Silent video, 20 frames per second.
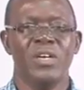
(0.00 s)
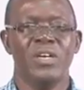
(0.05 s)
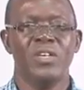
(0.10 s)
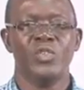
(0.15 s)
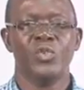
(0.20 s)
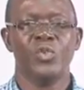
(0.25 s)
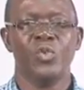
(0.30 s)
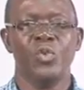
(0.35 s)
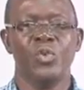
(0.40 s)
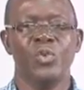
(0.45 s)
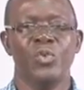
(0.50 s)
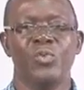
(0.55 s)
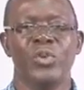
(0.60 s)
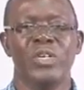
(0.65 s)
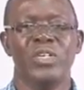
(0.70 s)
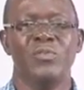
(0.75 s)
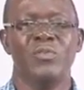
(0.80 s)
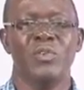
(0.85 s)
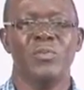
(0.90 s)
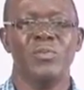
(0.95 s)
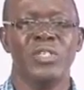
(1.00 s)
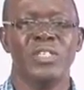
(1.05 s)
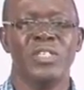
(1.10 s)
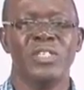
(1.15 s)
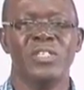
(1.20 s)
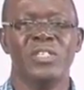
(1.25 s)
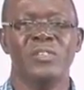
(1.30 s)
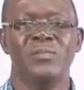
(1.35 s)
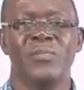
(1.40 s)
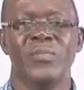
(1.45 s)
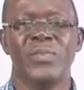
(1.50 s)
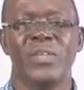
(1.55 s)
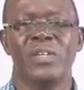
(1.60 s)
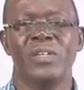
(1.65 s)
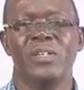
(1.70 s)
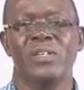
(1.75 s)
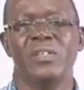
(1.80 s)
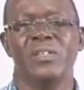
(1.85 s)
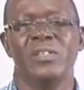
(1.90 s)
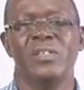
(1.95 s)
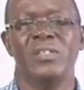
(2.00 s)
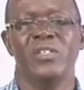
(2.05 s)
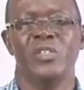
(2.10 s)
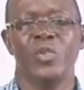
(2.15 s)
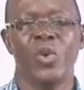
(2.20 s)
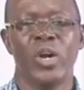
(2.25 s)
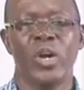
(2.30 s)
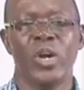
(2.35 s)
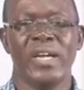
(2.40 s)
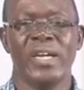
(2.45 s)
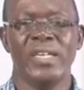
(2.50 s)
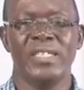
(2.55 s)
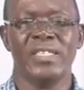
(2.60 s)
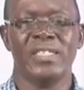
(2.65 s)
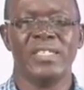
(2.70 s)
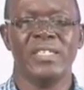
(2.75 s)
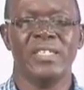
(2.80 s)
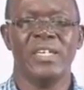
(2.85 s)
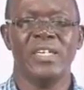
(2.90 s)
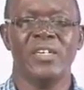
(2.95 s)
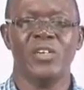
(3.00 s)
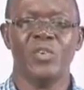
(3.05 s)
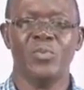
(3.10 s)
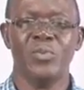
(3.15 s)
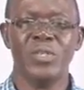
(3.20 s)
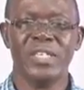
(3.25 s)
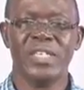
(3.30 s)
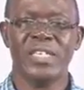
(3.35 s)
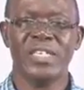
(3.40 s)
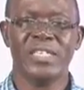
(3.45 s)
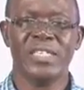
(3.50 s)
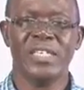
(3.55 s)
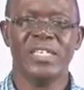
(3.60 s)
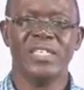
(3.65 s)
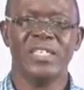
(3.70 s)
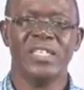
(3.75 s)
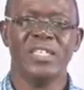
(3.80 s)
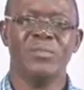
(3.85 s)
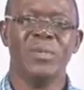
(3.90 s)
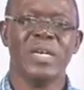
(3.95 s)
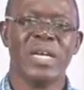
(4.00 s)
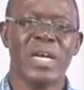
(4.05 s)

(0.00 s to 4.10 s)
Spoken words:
And so when information is organized and communicated, it